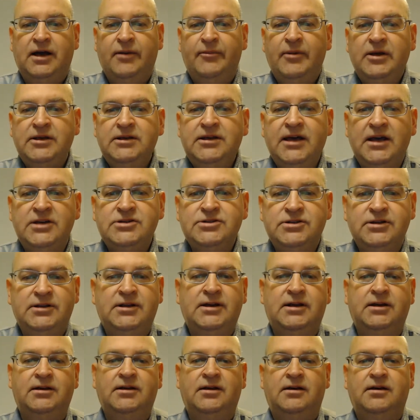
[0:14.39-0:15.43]

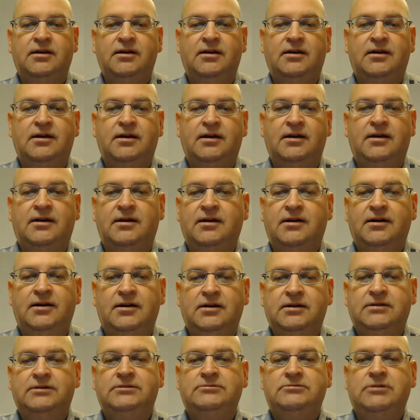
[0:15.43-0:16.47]
Yesterday,
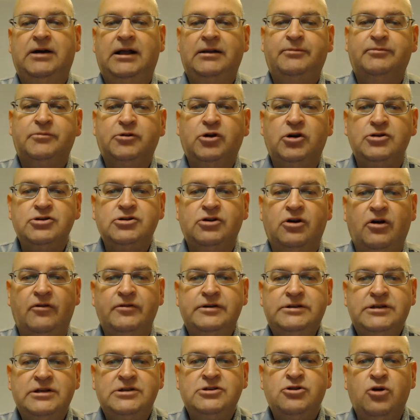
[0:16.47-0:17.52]
well, Costa Coffee
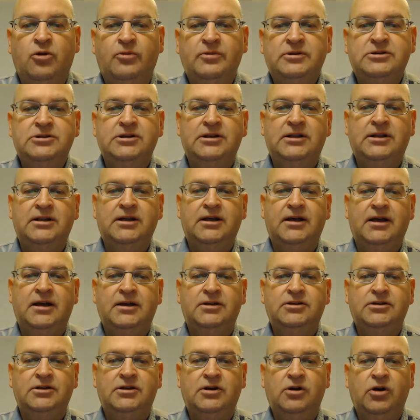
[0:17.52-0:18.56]
doesn't open until 8
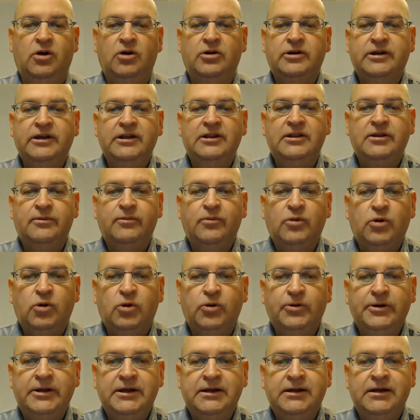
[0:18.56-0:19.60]
o'clock in the
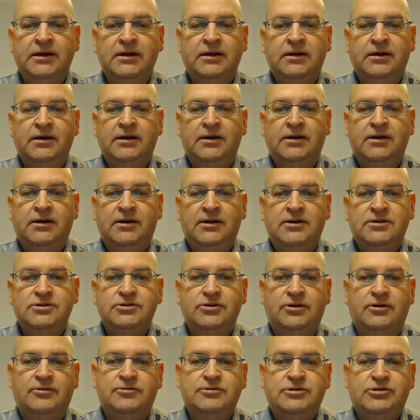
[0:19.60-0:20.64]
morning.
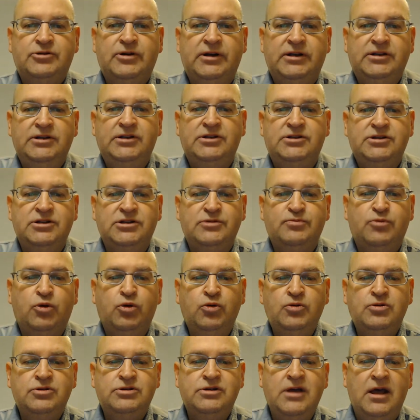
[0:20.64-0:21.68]
So straight into
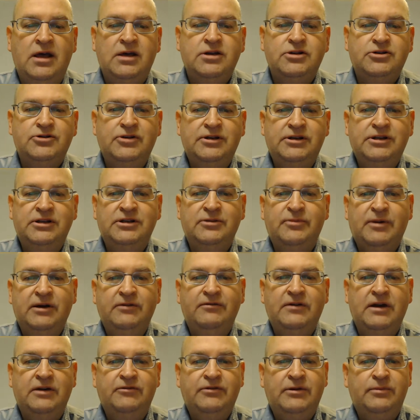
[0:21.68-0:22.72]
Spoons, straight into my
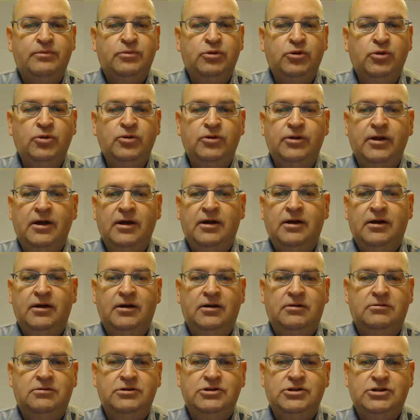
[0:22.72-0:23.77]
favourite booth,
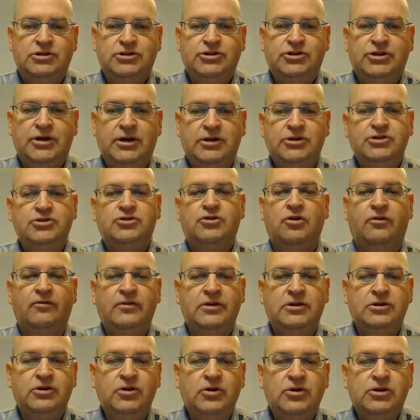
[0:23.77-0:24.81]
which has changed over
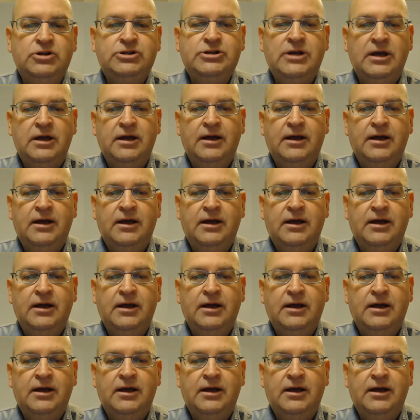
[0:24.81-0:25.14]
the years.